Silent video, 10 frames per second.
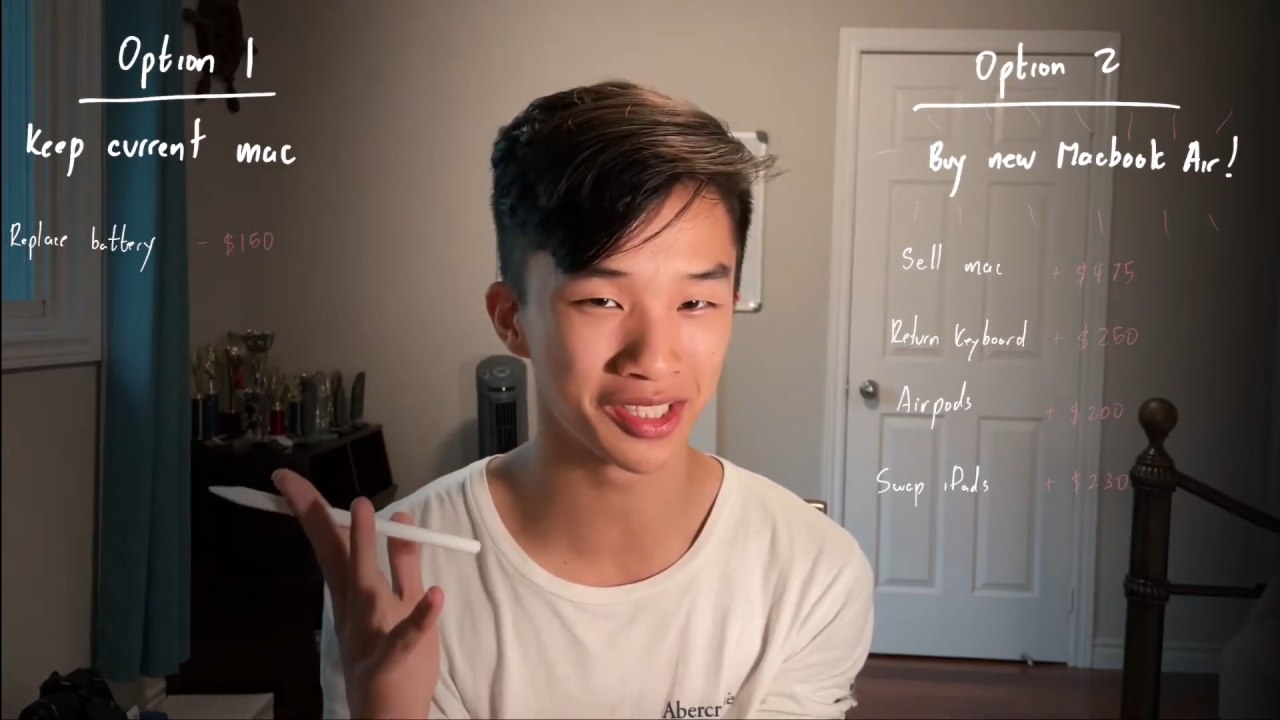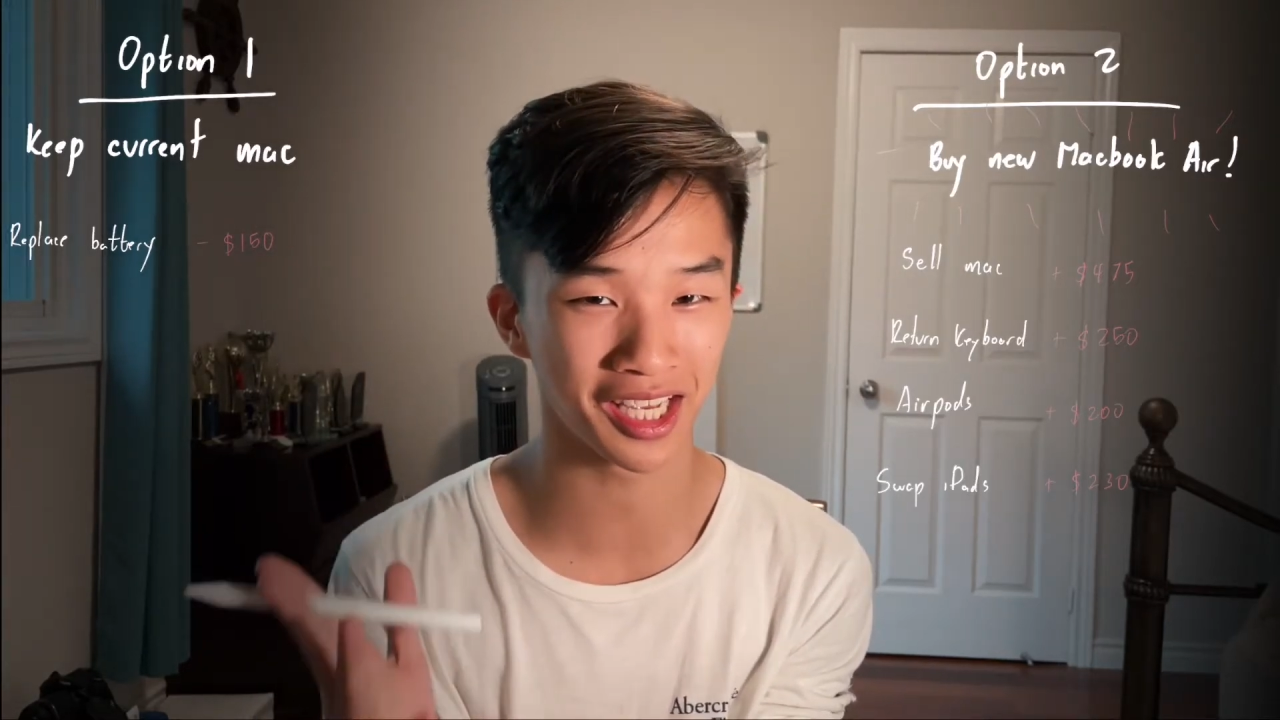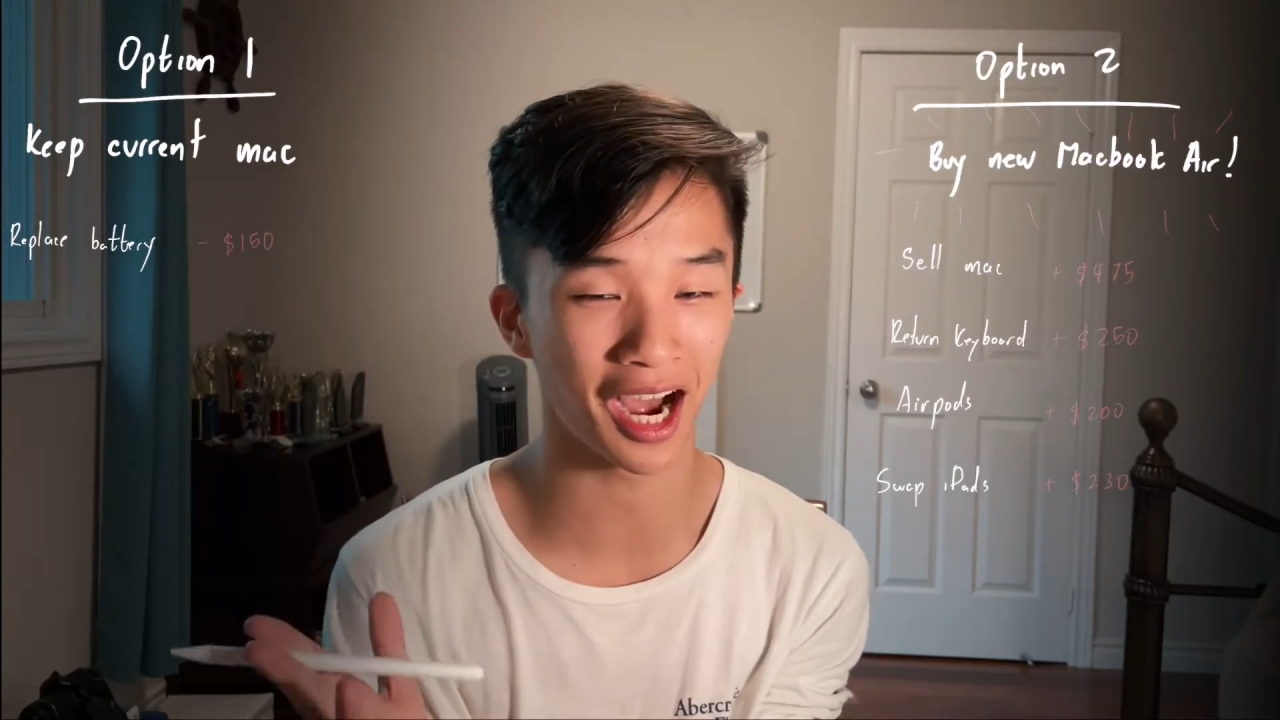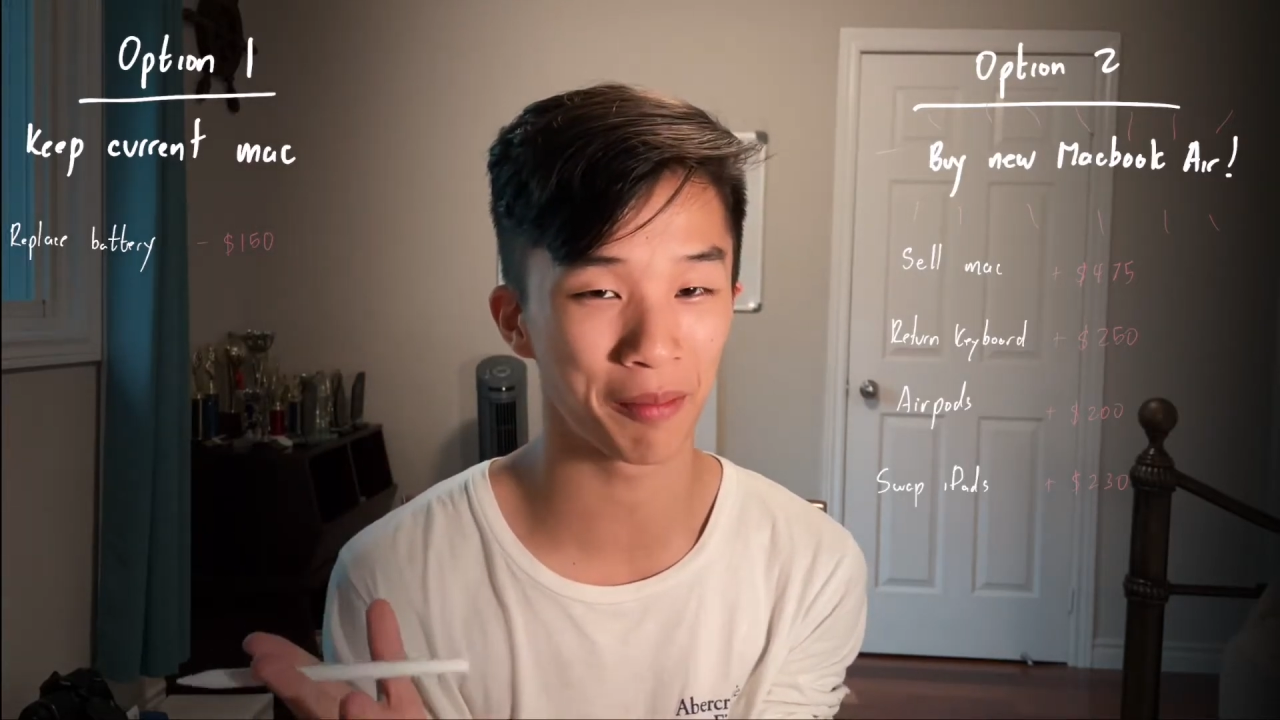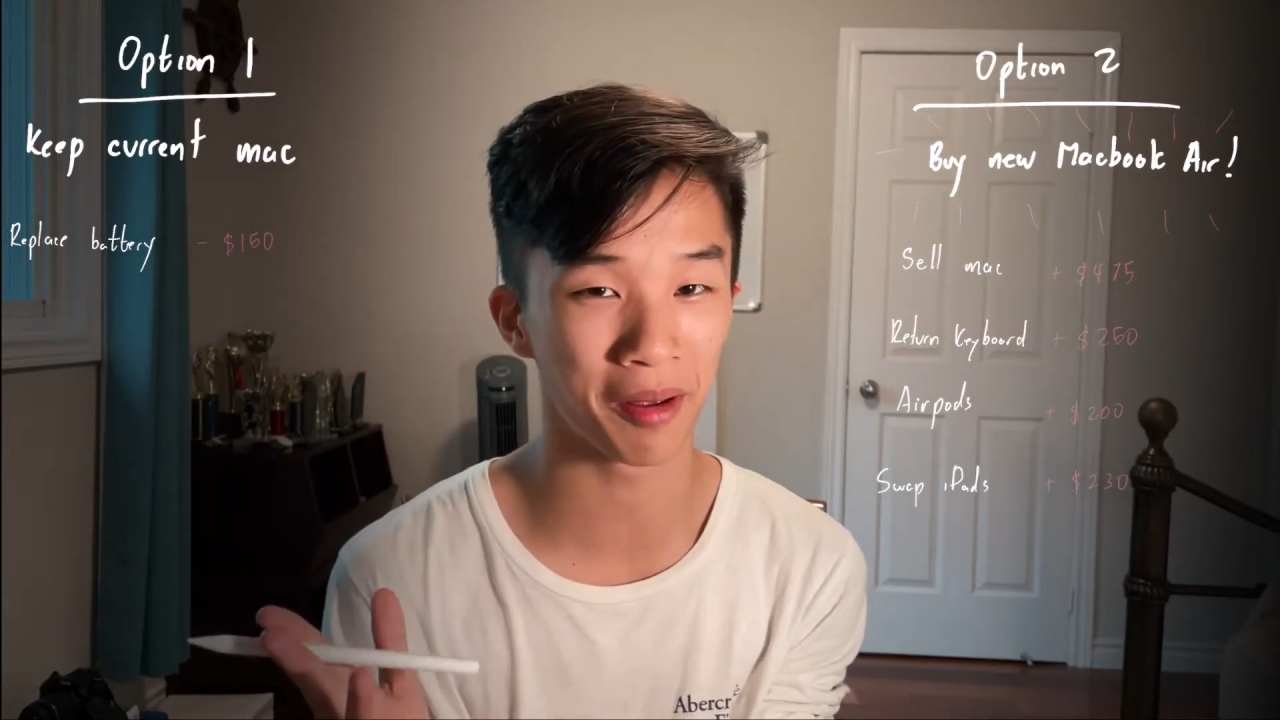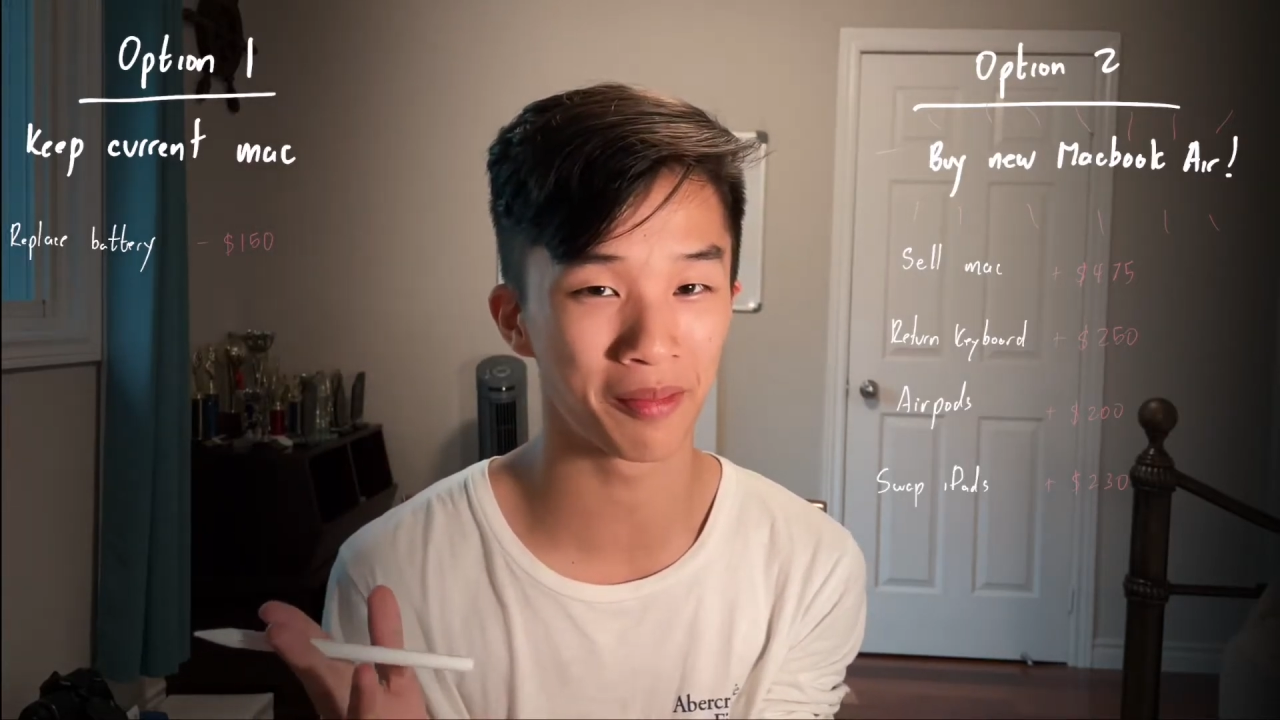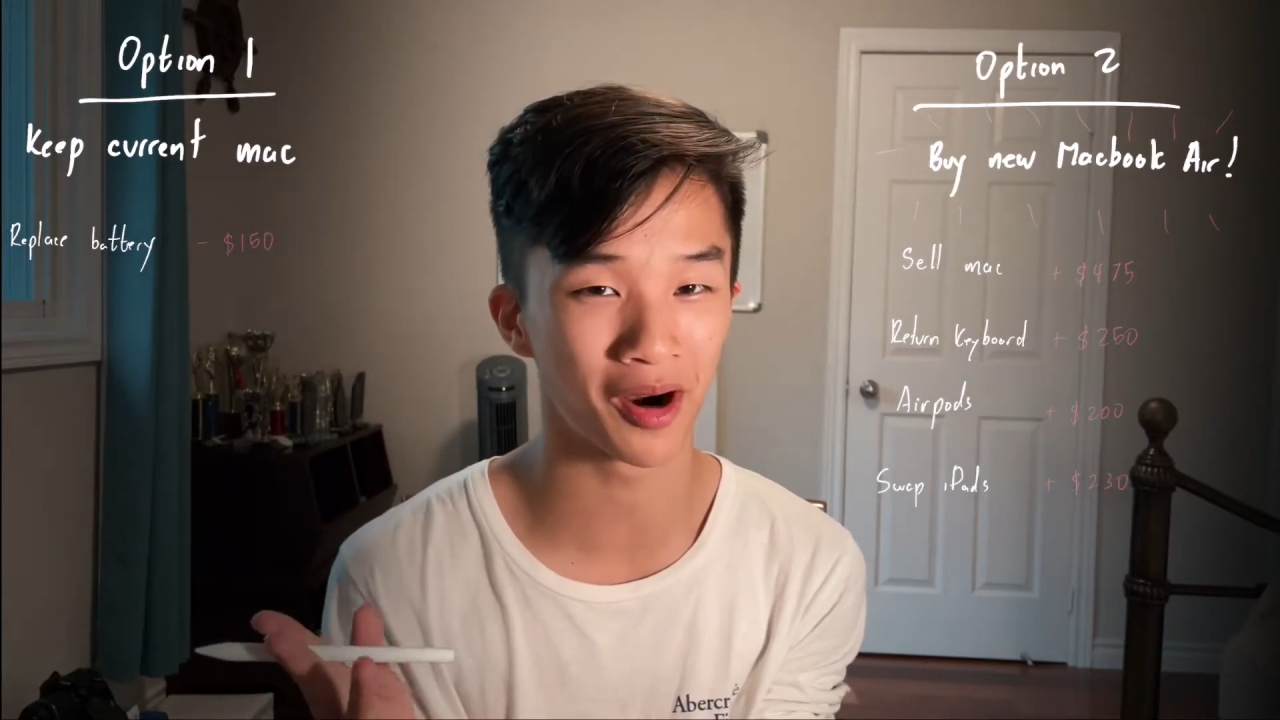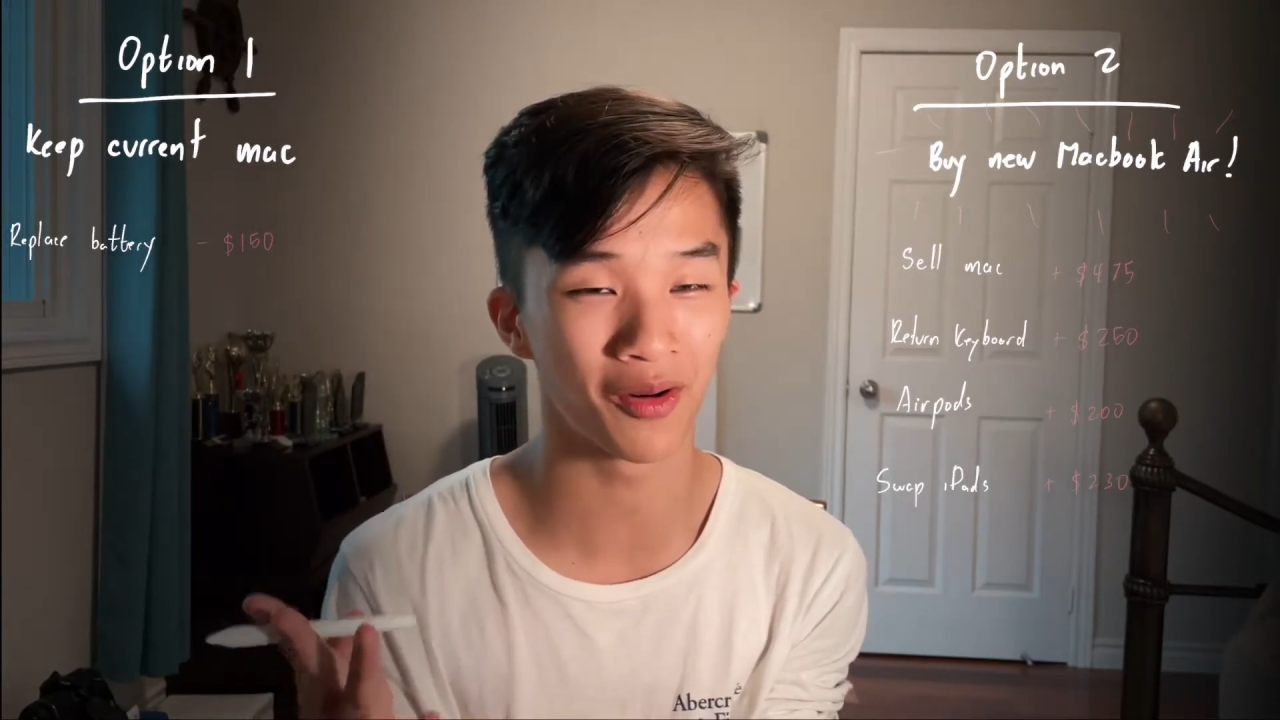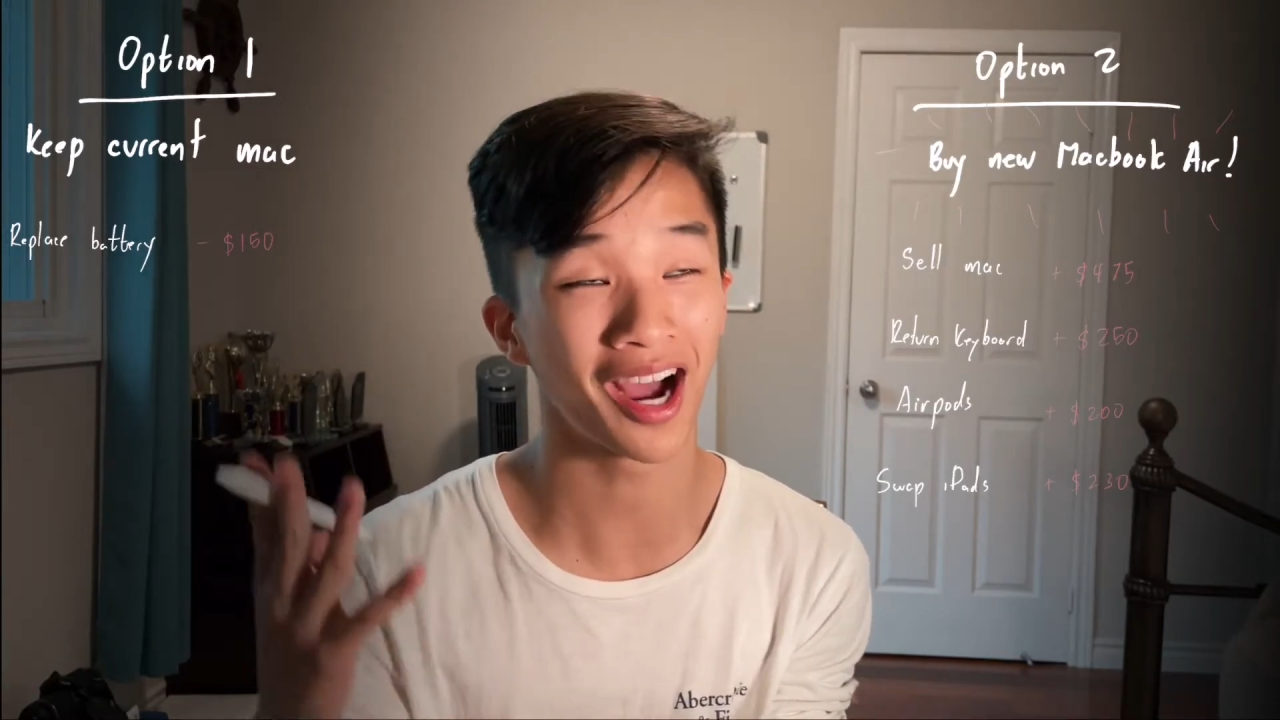the iPad Pro,